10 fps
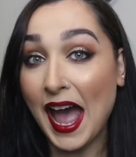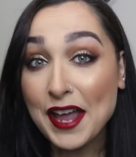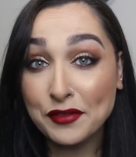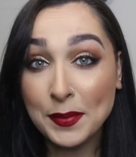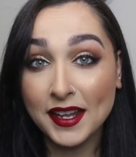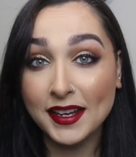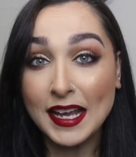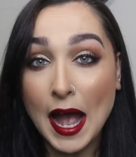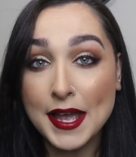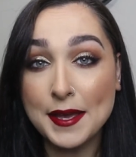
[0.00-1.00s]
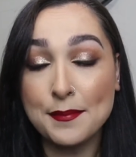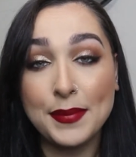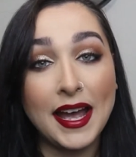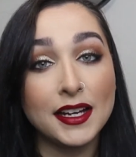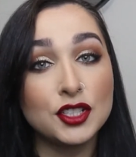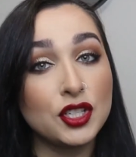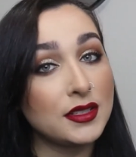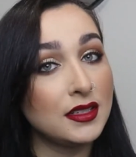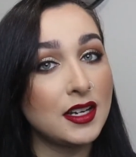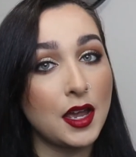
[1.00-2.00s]
Hi everybody, I am back
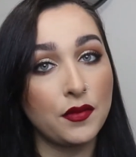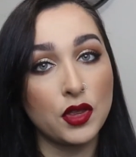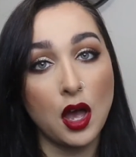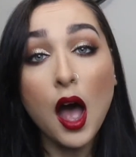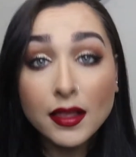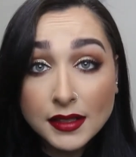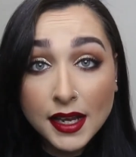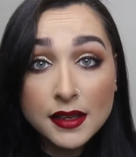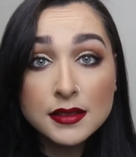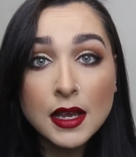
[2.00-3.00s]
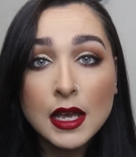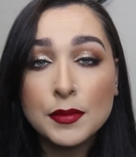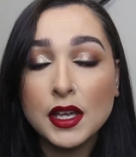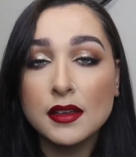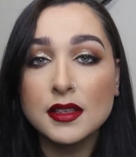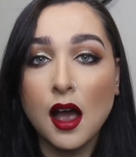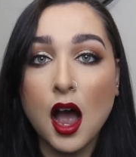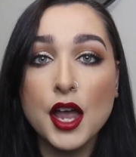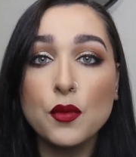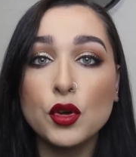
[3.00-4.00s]
just in time for the holidays because
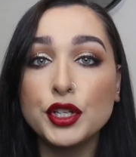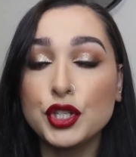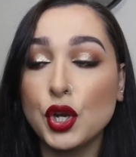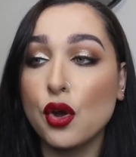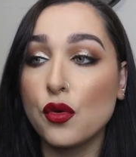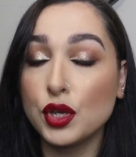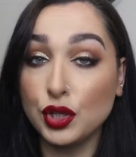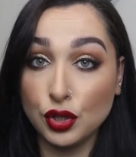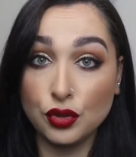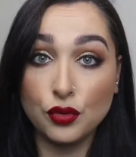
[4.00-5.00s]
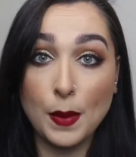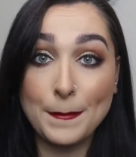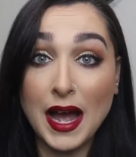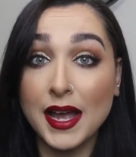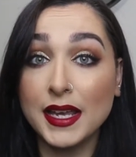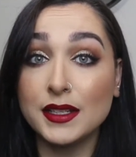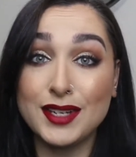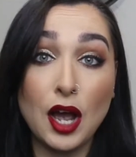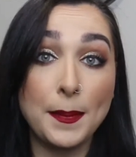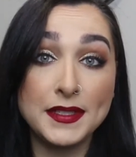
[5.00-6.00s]
I want to show you my
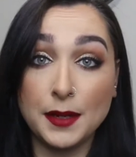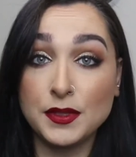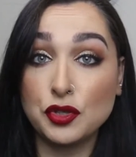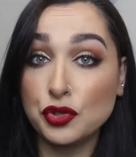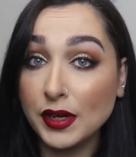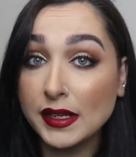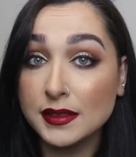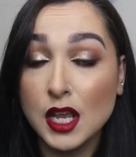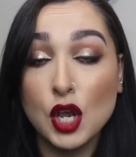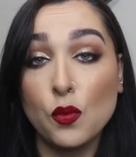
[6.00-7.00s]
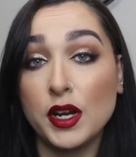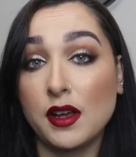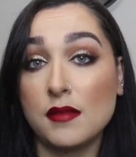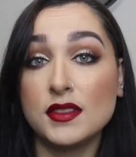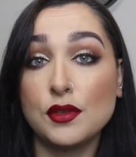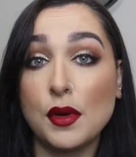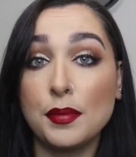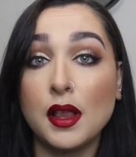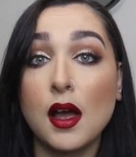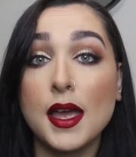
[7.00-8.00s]
top tips and tricks when it comes to
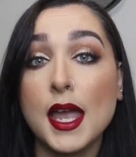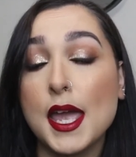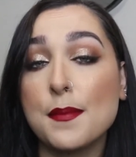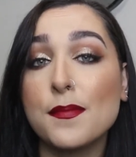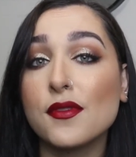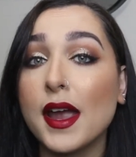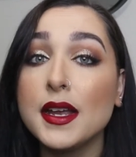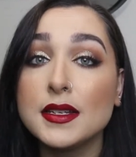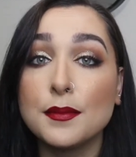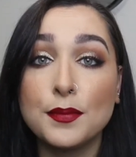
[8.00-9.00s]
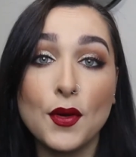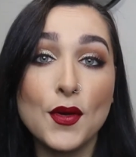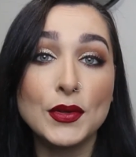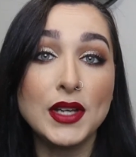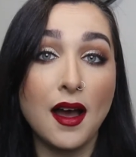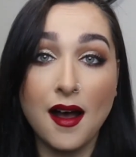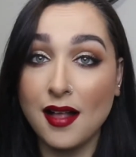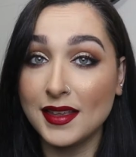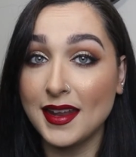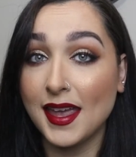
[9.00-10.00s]
applying a bright, bold
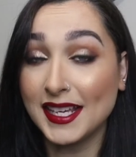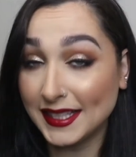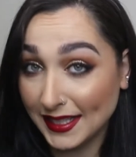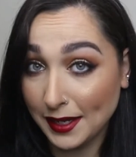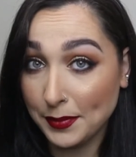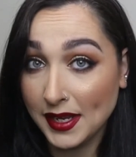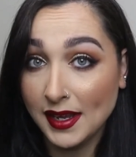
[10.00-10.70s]
holiday lip.